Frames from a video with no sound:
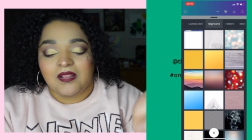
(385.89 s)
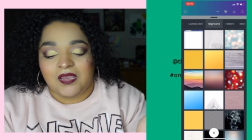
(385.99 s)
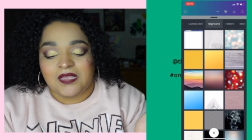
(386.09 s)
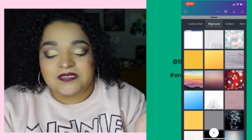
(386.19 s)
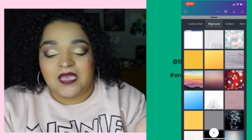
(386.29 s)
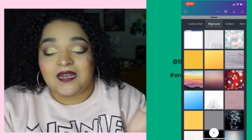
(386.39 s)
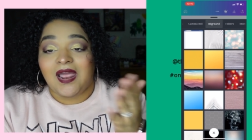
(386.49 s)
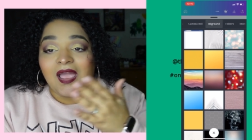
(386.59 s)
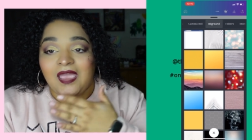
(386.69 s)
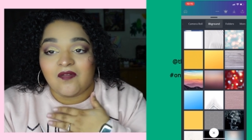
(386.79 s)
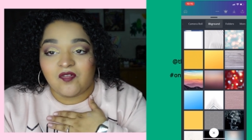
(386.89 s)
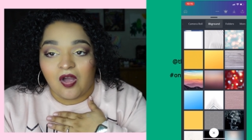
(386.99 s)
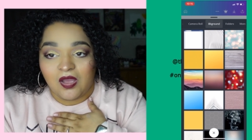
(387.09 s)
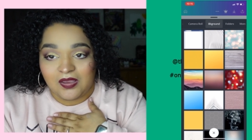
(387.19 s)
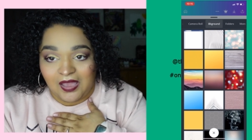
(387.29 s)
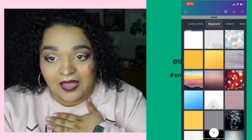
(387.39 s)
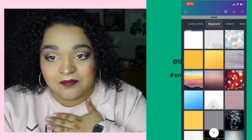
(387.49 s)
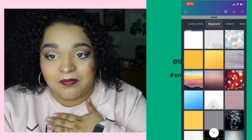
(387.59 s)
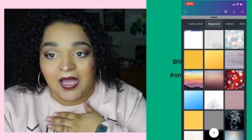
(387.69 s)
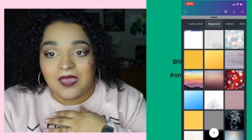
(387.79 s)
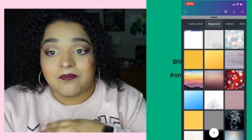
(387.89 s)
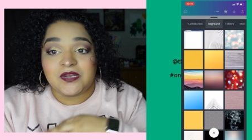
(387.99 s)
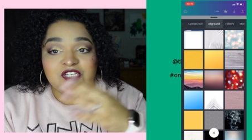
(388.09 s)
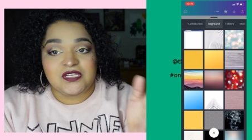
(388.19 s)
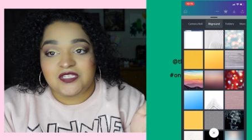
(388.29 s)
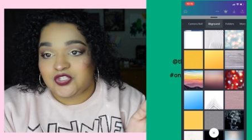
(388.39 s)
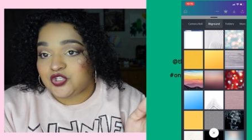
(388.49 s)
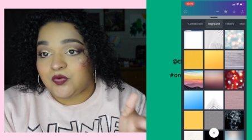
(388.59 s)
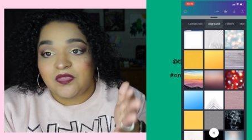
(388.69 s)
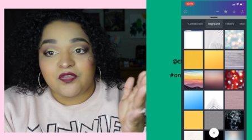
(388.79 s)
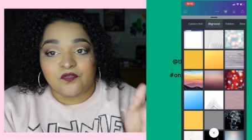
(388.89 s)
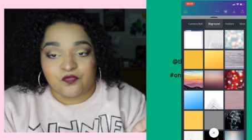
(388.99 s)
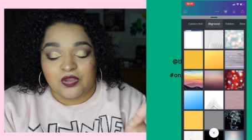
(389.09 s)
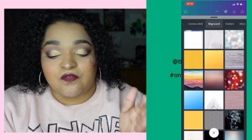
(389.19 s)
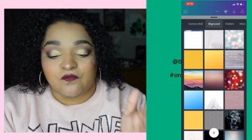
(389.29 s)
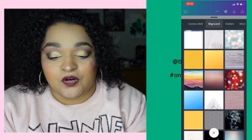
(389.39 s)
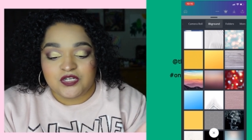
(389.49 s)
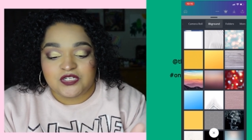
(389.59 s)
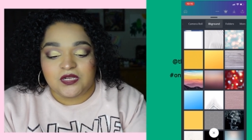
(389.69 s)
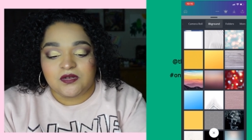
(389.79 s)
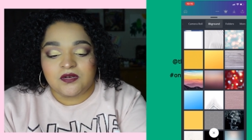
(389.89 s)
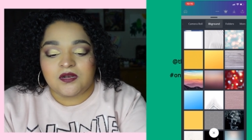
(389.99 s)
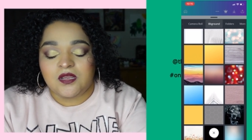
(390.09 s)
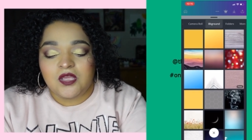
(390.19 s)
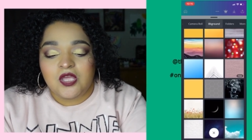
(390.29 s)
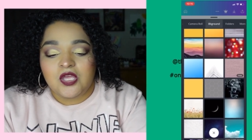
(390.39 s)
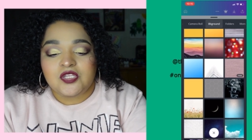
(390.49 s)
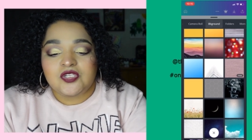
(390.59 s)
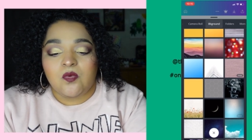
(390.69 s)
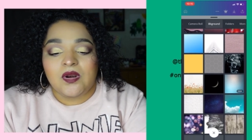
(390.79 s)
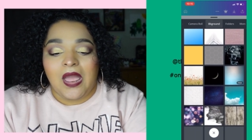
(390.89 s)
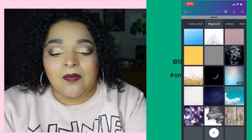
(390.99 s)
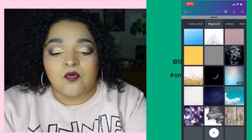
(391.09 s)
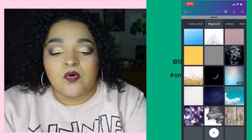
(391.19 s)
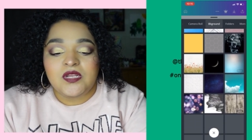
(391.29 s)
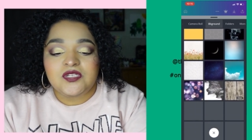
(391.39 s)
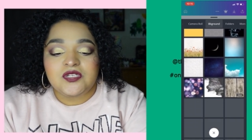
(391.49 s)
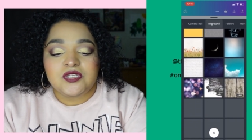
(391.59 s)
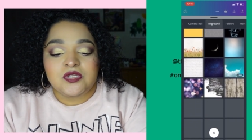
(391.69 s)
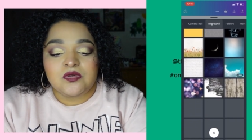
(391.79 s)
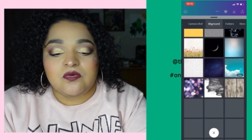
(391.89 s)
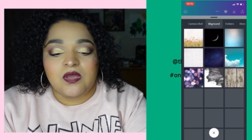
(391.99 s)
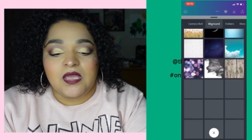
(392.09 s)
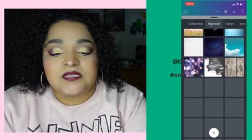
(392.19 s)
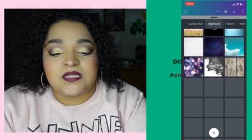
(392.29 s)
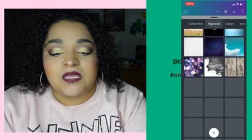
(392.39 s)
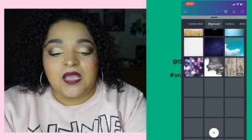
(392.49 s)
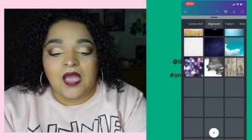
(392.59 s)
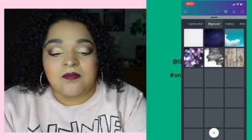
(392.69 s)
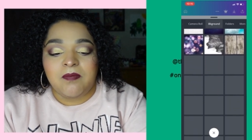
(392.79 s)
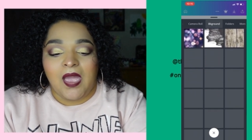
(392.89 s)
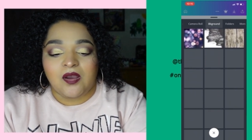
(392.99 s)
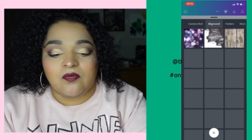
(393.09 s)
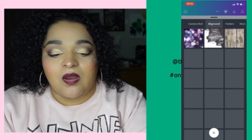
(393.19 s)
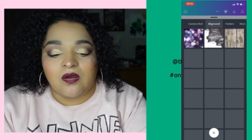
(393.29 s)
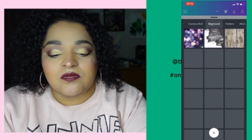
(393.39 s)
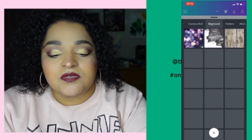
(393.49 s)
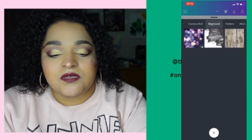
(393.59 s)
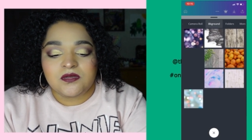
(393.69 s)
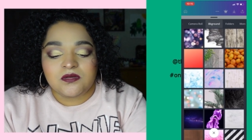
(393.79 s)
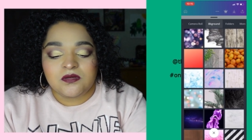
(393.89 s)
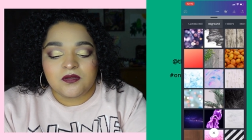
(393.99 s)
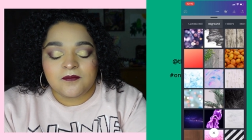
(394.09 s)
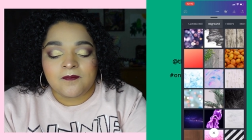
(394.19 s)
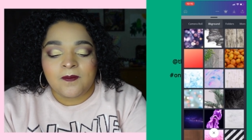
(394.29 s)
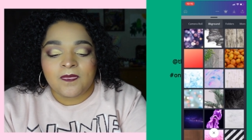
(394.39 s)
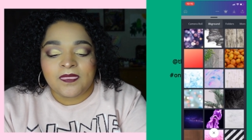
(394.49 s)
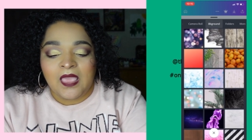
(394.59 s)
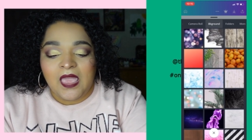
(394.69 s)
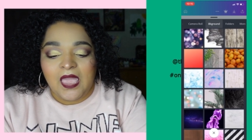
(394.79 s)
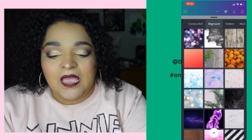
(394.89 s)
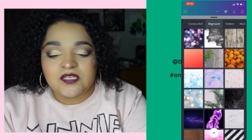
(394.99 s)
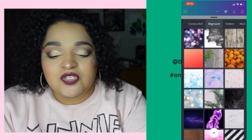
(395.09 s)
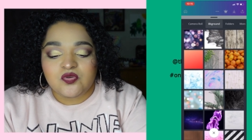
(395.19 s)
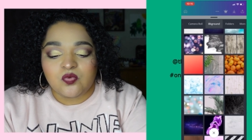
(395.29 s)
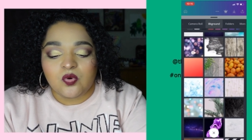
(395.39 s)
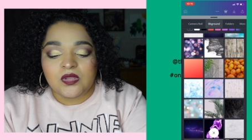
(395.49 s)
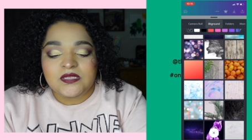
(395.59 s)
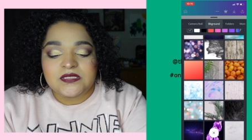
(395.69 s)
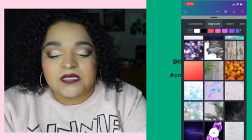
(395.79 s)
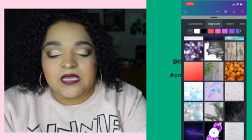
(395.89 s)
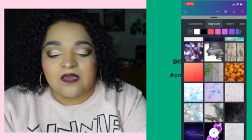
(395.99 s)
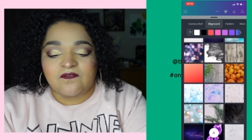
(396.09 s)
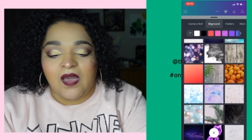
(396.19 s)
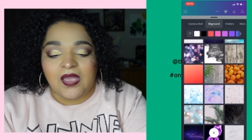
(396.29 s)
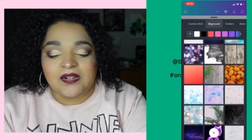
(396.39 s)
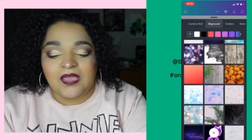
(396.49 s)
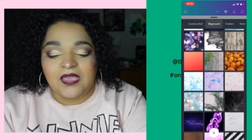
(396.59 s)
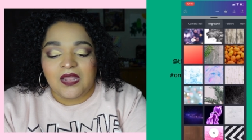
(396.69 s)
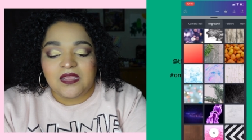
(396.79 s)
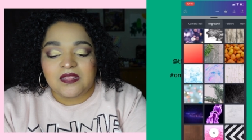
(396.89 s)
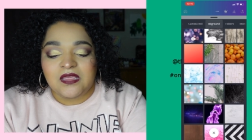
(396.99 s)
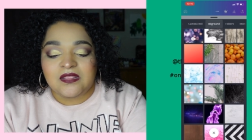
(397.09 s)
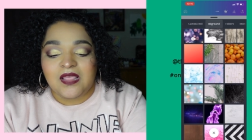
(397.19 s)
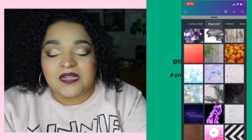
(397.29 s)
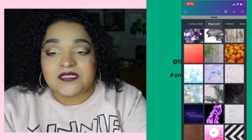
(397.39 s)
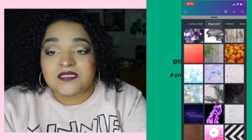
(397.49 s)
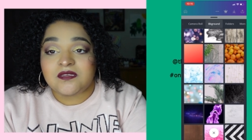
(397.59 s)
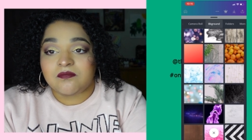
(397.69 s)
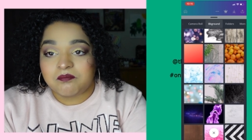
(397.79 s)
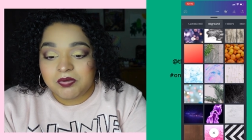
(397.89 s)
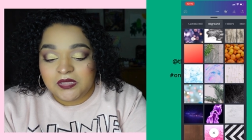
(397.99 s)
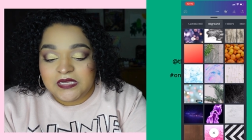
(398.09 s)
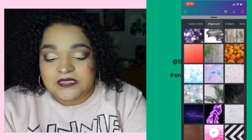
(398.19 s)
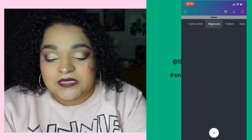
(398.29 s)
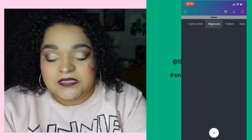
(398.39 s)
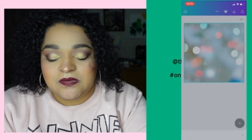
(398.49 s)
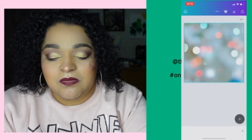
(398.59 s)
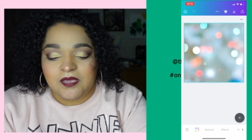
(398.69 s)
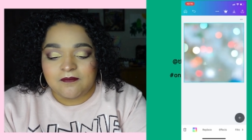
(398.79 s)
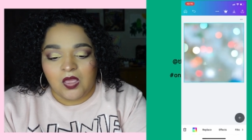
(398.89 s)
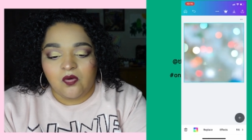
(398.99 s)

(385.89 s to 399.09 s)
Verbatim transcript: Like I said, I have got, gotten by by just doing the free version. So what I'm going to do is click on background and scroll and see if I like anything that's pleasing to me.